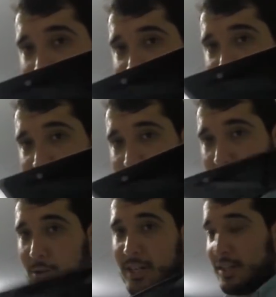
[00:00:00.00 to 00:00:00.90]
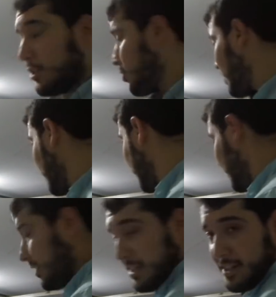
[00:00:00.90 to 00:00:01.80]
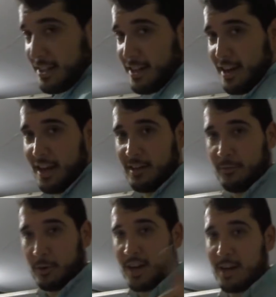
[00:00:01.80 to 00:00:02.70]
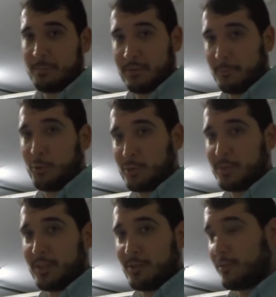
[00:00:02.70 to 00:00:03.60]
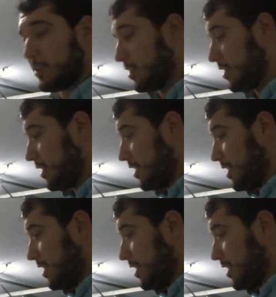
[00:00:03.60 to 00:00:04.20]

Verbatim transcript: is actually just throw it in the trunk and if a cop ever pulls me over